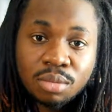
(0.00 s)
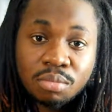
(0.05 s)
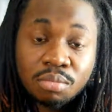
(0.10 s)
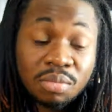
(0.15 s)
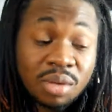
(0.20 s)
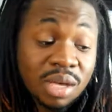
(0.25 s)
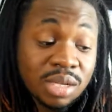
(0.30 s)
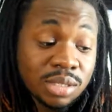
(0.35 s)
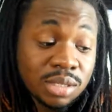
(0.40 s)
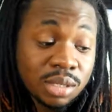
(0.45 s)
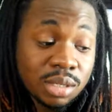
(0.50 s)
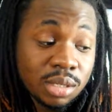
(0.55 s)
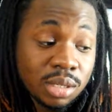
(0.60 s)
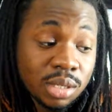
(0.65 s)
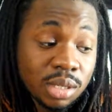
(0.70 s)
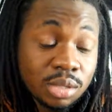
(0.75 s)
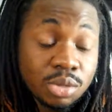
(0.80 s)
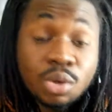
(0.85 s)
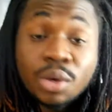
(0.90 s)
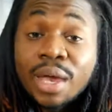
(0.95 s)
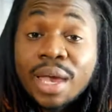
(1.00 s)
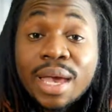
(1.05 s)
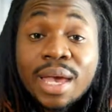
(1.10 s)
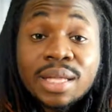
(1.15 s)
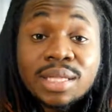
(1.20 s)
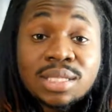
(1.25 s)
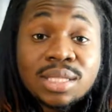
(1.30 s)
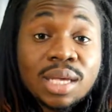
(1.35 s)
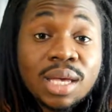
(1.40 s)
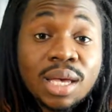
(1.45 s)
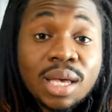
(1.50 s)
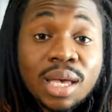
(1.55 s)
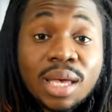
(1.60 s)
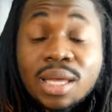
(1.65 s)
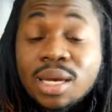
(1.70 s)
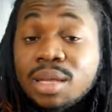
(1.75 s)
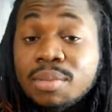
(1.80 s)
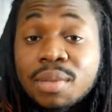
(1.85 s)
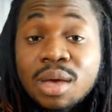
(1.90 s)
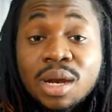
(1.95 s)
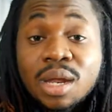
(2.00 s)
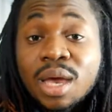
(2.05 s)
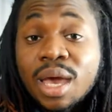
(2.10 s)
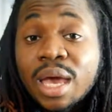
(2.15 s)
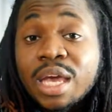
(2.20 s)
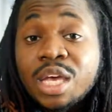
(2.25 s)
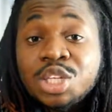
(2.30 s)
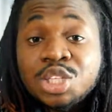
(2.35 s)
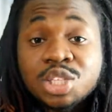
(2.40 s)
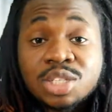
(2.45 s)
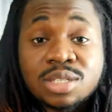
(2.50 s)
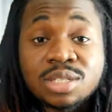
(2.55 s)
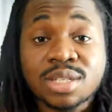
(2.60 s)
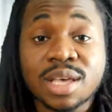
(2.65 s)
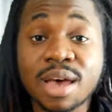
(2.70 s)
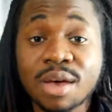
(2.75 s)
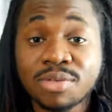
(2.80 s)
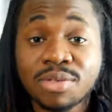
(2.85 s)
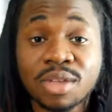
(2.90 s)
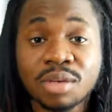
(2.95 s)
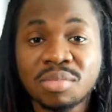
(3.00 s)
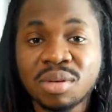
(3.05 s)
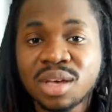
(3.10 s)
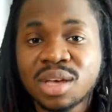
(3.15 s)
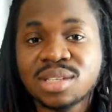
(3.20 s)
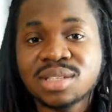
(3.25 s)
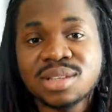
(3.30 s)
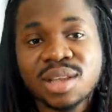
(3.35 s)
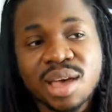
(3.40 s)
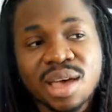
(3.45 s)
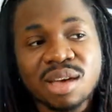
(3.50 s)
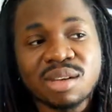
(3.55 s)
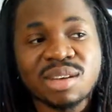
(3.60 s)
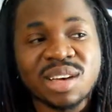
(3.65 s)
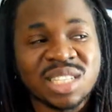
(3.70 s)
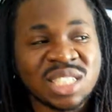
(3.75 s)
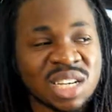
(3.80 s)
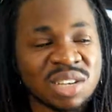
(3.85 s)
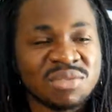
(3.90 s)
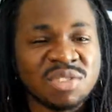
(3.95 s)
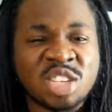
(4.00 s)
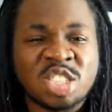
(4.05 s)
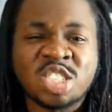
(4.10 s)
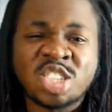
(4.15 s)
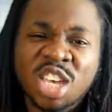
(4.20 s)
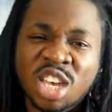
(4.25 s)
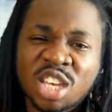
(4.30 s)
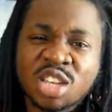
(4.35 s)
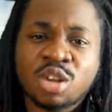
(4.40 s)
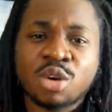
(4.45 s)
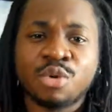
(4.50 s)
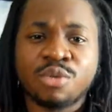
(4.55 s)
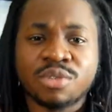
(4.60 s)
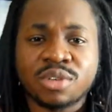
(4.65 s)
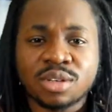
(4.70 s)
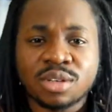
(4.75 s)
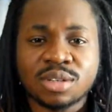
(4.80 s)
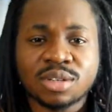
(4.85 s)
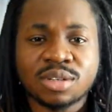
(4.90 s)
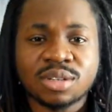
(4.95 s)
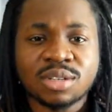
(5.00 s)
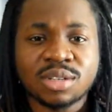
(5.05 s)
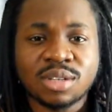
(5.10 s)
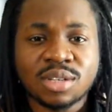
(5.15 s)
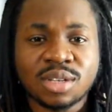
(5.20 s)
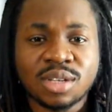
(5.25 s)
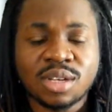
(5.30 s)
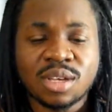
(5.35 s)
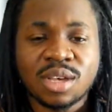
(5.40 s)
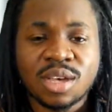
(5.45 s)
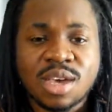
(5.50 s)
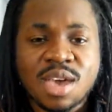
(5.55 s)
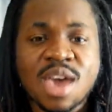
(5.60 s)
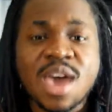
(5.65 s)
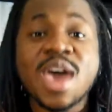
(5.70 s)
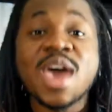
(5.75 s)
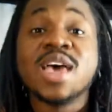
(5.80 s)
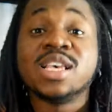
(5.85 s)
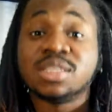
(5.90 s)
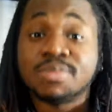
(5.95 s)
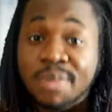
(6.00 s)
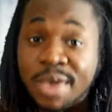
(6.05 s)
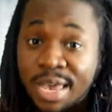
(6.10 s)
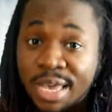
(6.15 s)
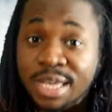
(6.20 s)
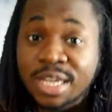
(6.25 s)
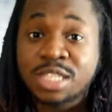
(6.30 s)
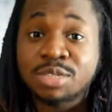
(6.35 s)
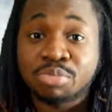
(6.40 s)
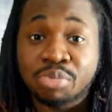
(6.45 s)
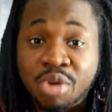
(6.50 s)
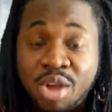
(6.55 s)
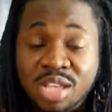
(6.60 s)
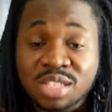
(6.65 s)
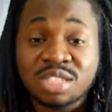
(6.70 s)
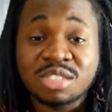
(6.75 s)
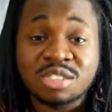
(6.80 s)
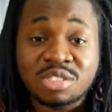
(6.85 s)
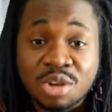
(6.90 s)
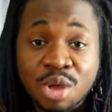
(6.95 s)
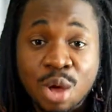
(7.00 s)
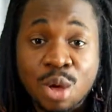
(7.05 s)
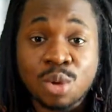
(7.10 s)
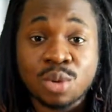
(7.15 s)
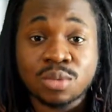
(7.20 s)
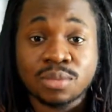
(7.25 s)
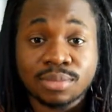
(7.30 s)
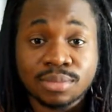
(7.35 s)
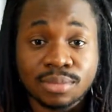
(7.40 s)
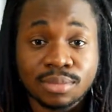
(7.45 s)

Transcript: Basically, you can't take any medications out there because now HIV is taking over. It's making its presence known.